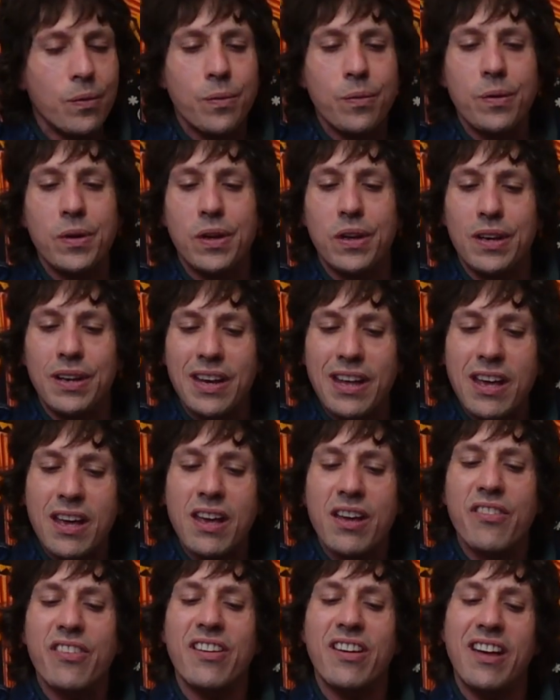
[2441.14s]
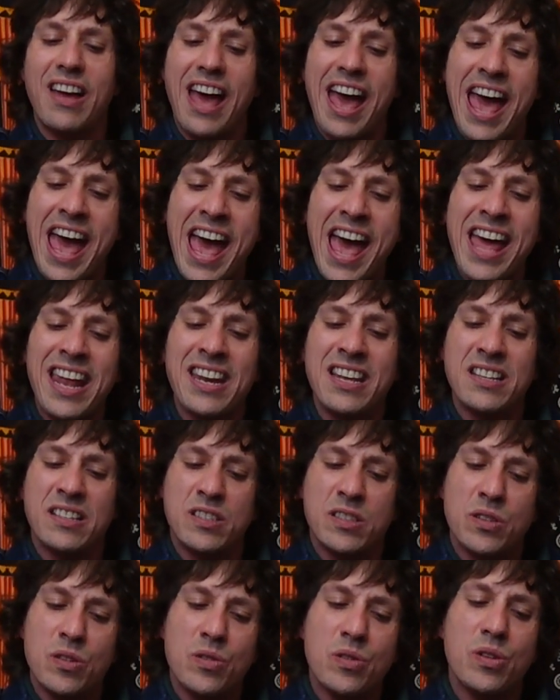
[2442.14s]
We never had it
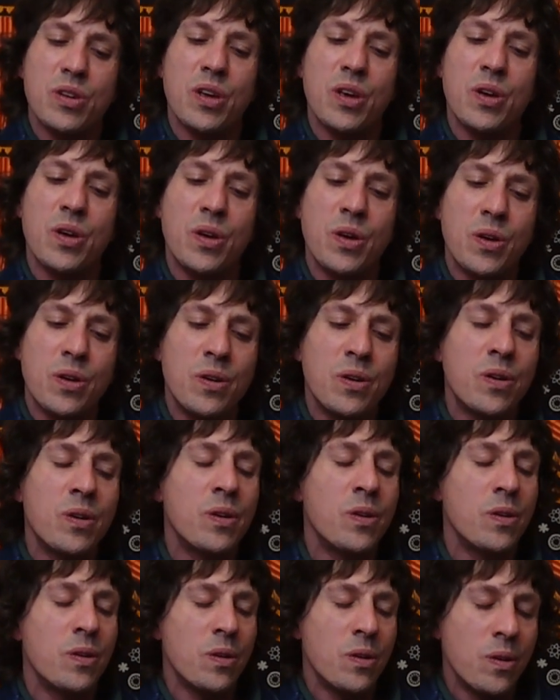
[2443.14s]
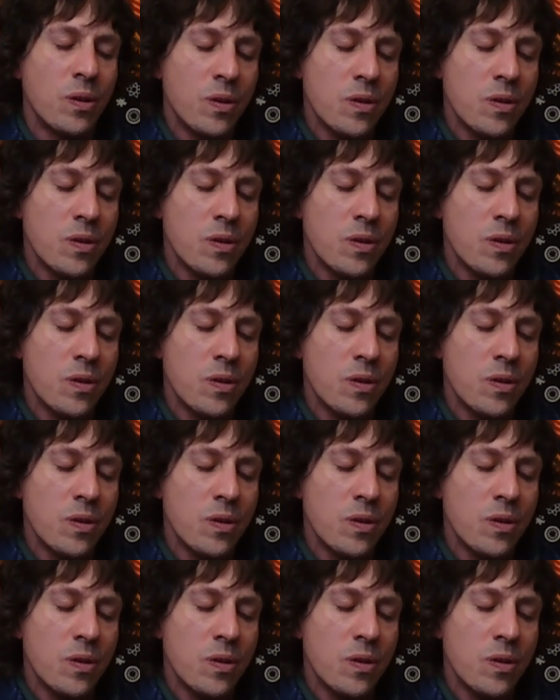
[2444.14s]
so good